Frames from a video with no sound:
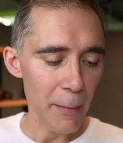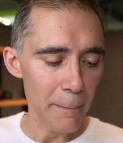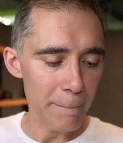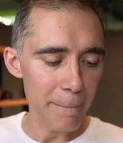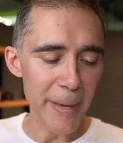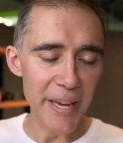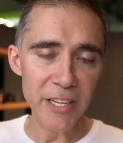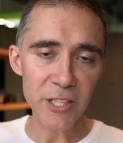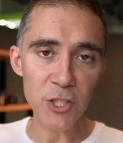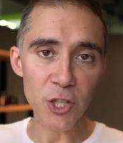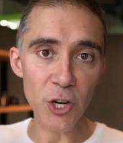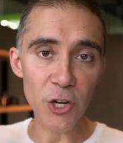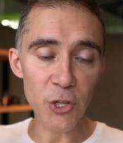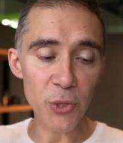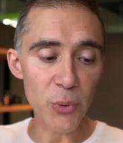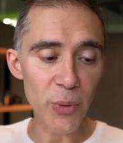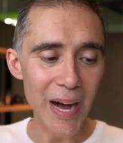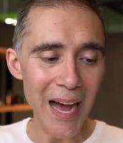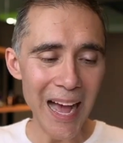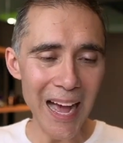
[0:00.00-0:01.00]
Make sure
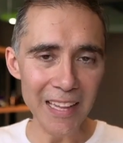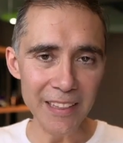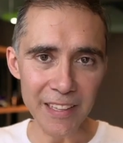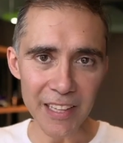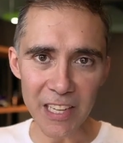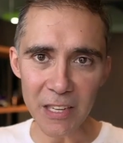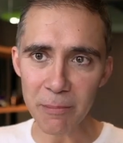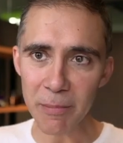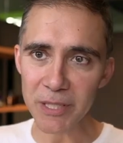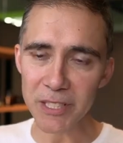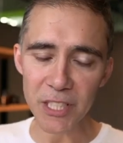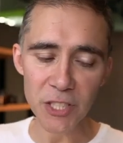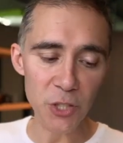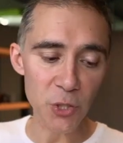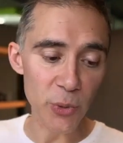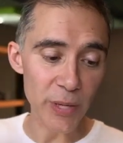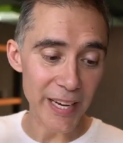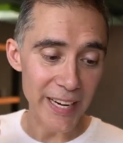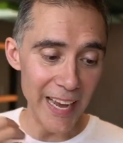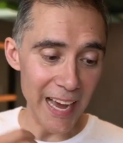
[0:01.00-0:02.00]
you add images.
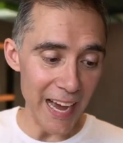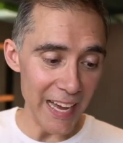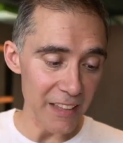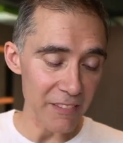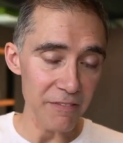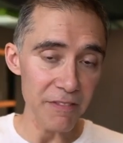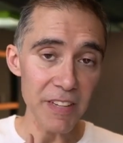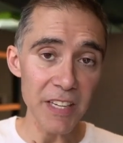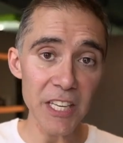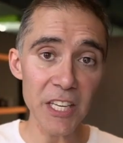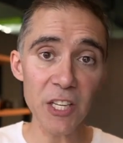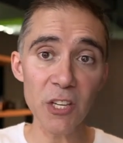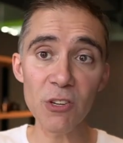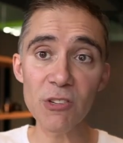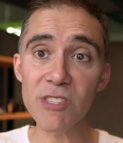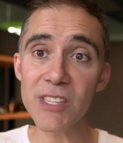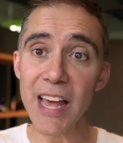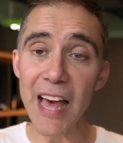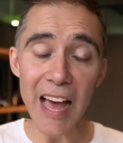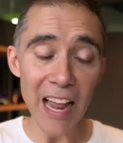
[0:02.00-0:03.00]
You can add
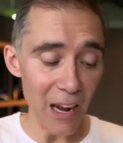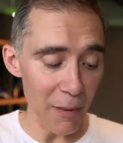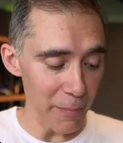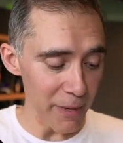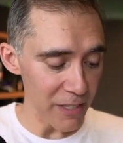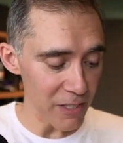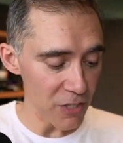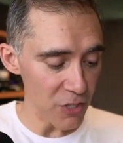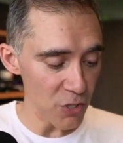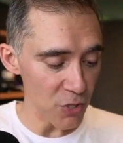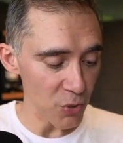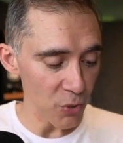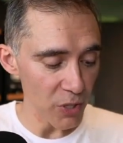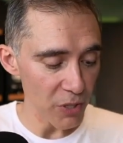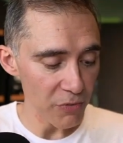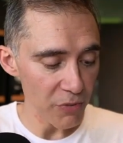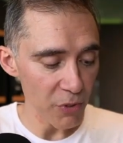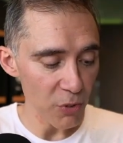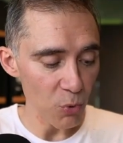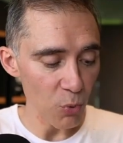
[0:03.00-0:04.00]
videos, elements too
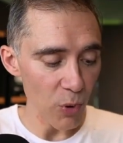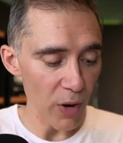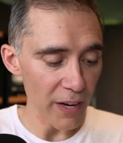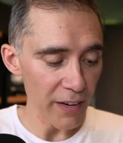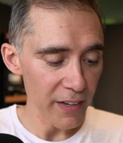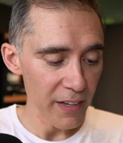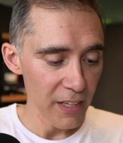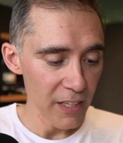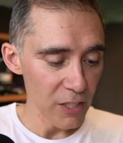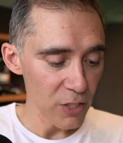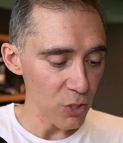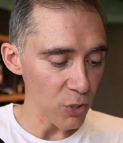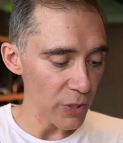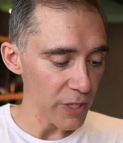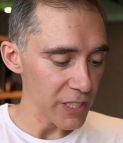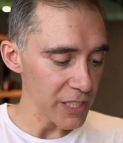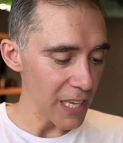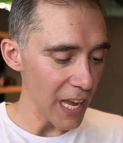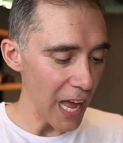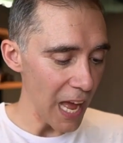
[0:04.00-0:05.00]
if you want. So
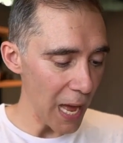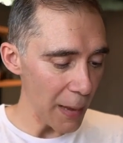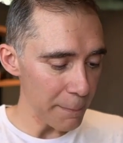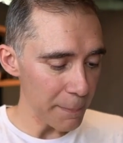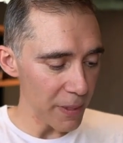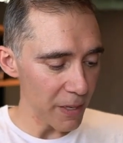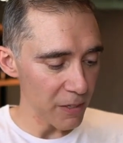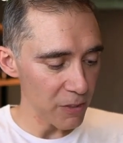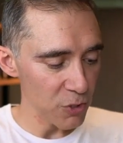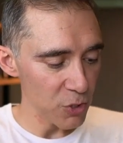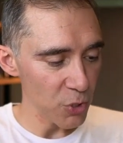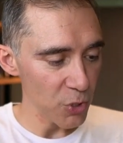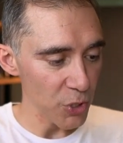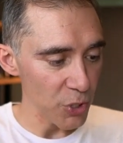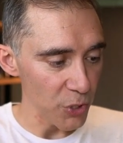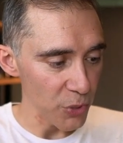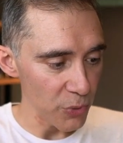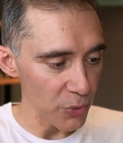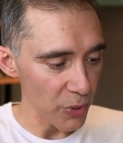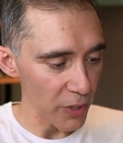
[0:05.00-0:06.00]
it's up to
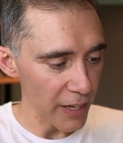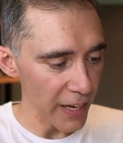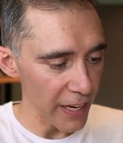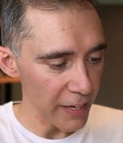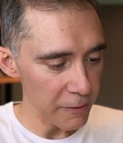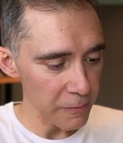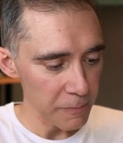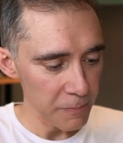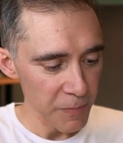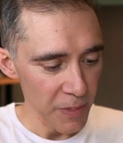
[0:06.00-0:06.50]
you, okay?